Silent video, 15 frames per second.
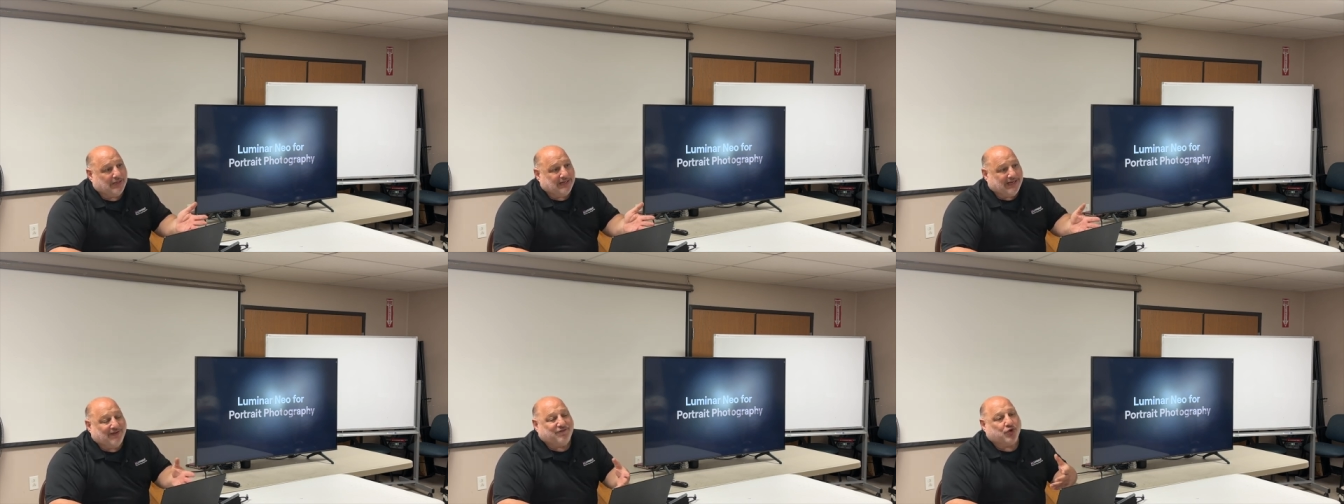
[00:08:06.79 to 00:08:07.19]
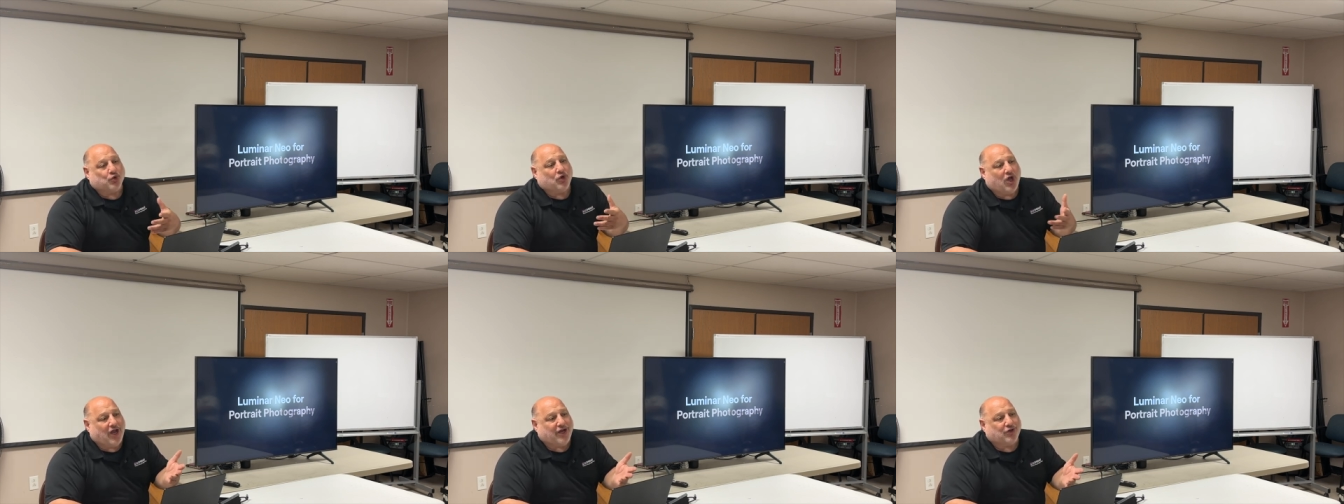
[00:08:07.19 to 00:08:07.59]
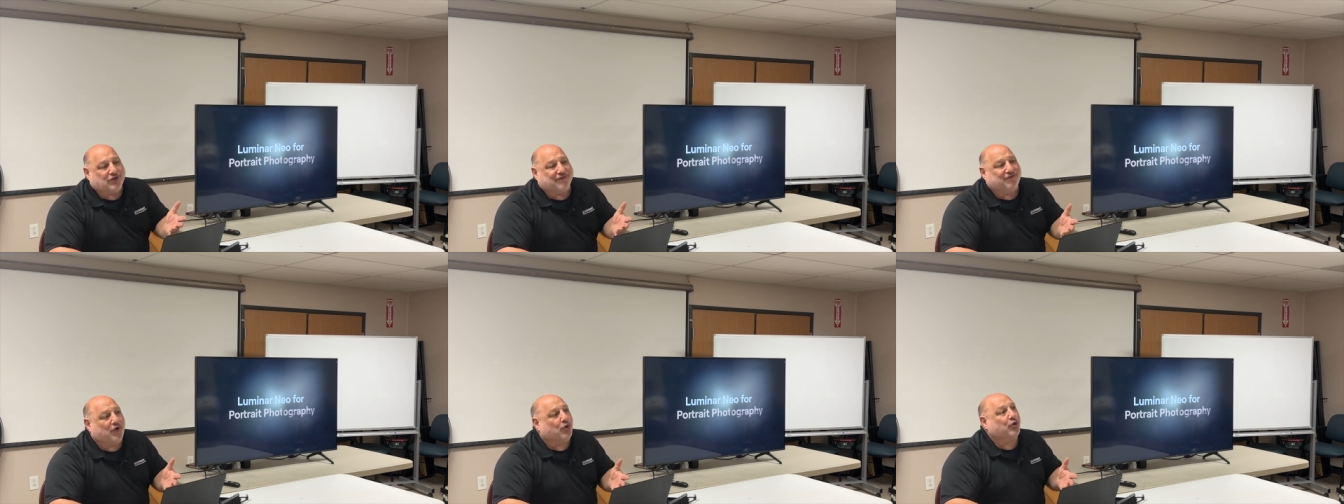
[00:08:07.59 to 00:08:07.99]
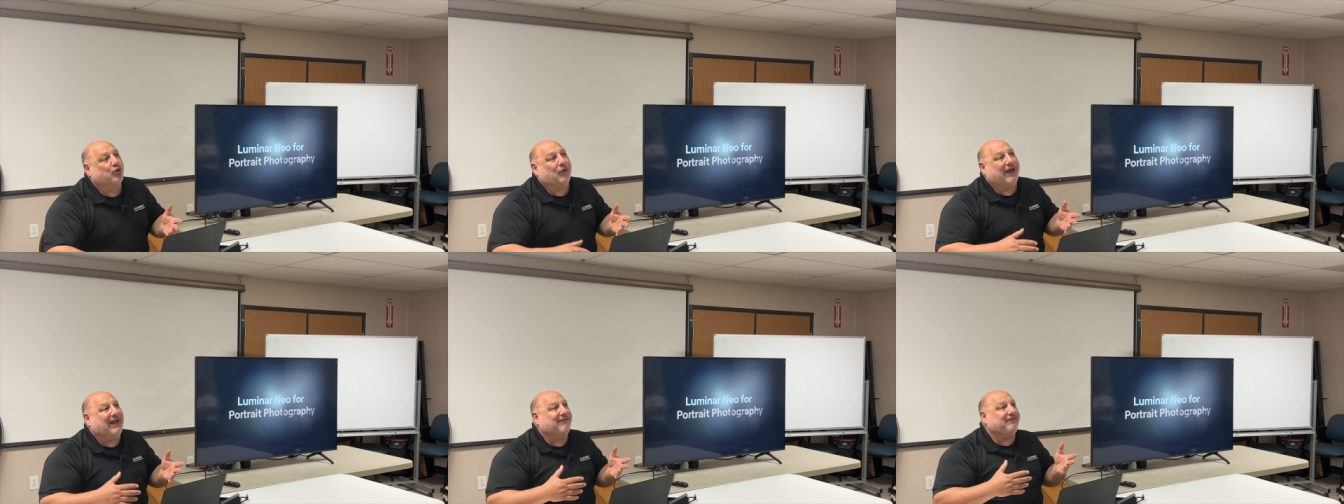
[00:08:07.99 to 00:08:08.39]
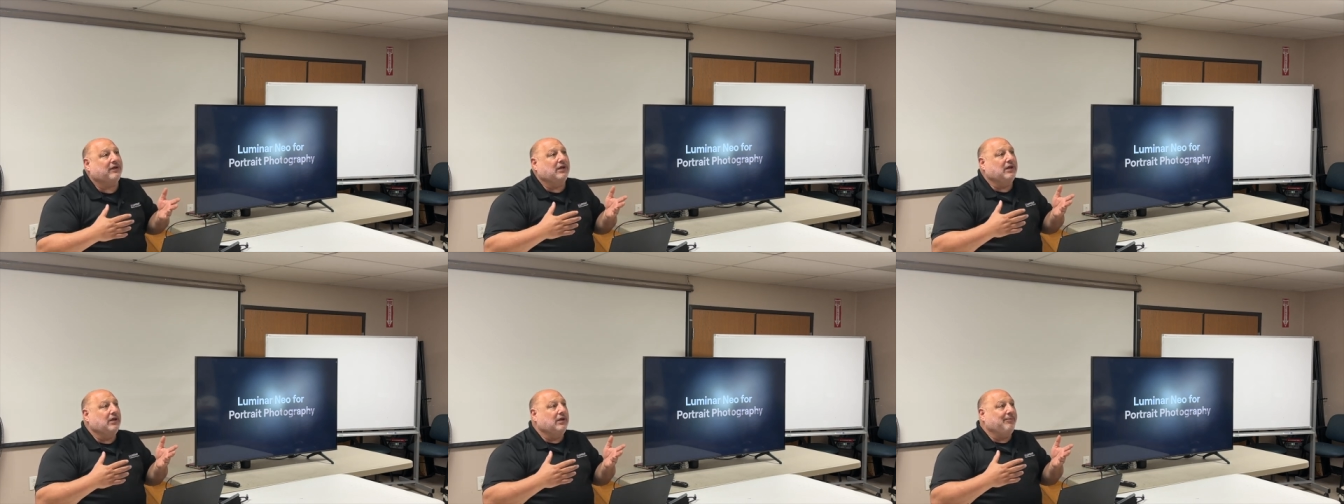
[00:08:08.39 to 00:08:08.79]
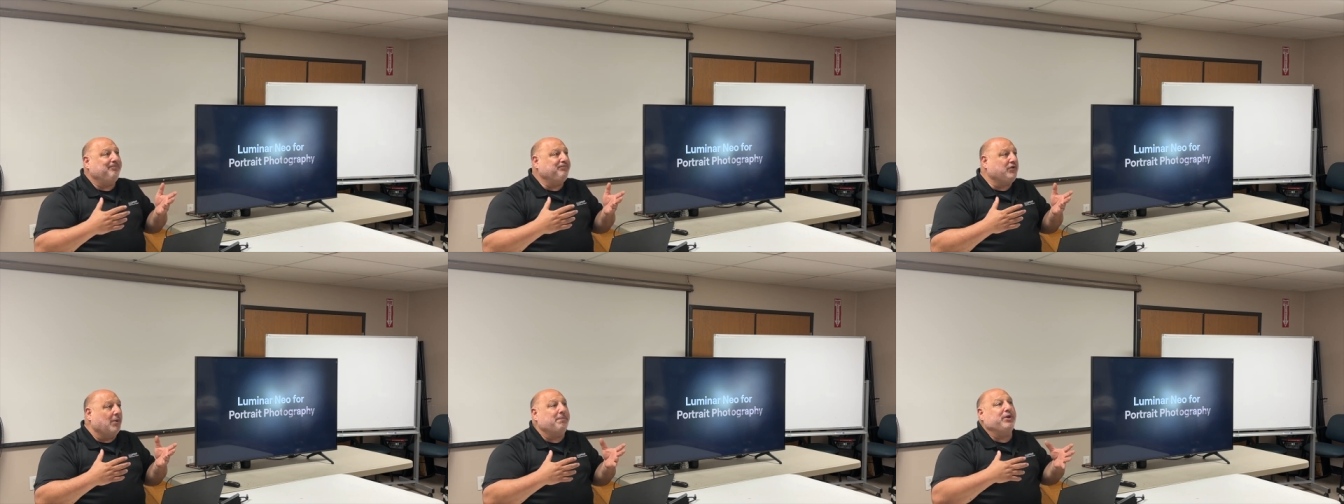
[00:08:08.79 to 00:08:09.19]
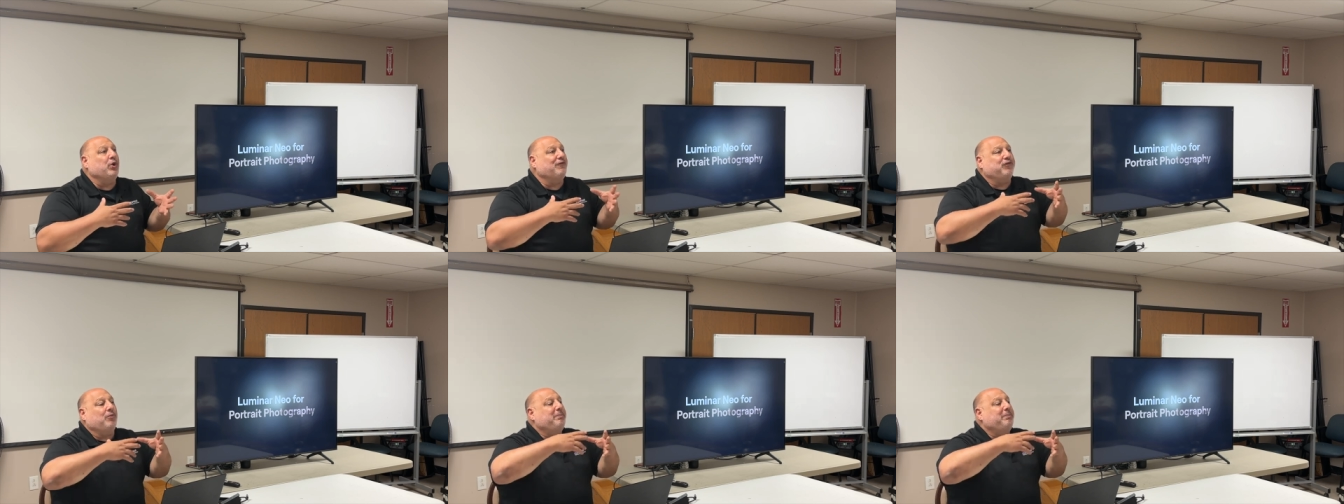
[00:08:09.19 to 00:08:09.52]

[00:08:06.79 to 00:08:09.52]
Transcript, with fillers: if you're hired to photograph a beautiful